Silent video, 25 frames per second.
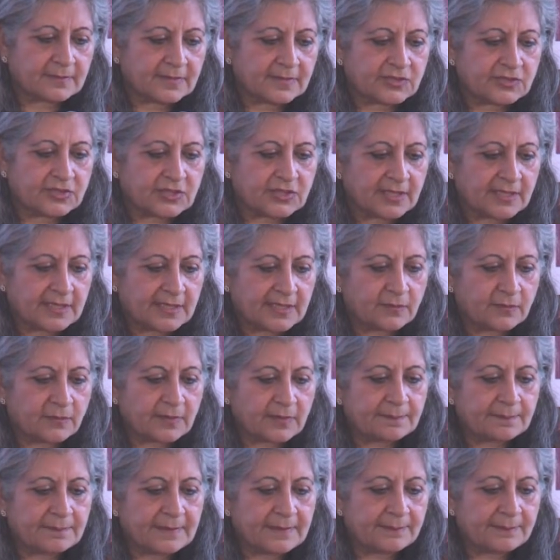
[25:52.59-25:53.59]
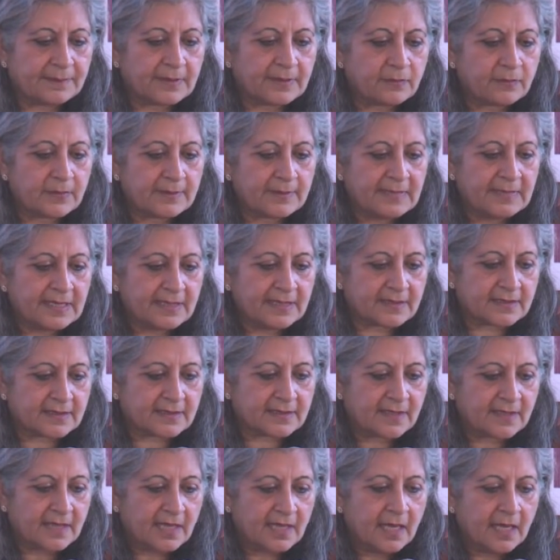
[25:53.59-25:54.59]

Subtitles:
the journey with people we meet,